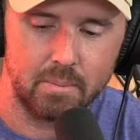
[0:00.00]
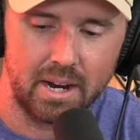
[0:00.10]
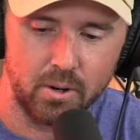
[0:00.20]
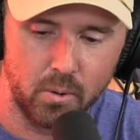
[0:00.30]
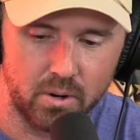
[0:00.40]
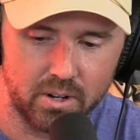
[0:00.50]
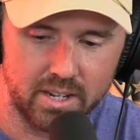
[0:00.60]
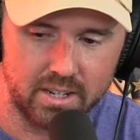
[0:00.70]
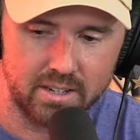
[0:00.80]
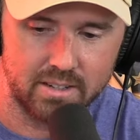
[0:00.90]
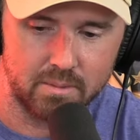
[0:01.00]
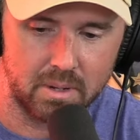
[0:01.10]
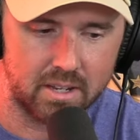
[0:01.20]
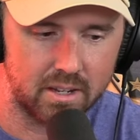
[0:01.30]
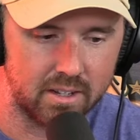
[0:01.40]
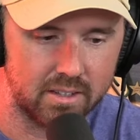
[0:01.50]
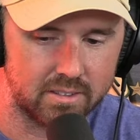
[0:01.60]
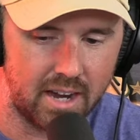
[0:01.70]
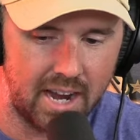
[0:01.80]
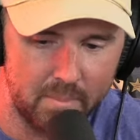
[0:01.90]
the minority
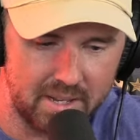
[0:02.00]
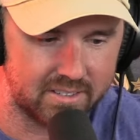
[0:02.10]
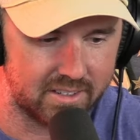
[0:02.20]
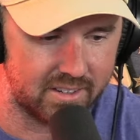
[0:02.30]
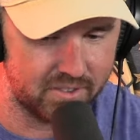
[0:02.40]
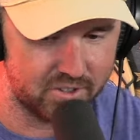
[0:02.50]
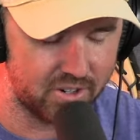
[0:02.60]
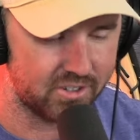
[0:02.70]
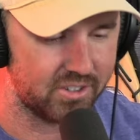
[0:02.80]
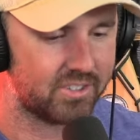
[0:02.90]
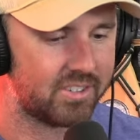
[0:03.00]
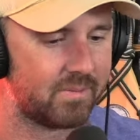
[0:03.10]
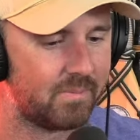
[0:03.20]
because i'm innocent of the charges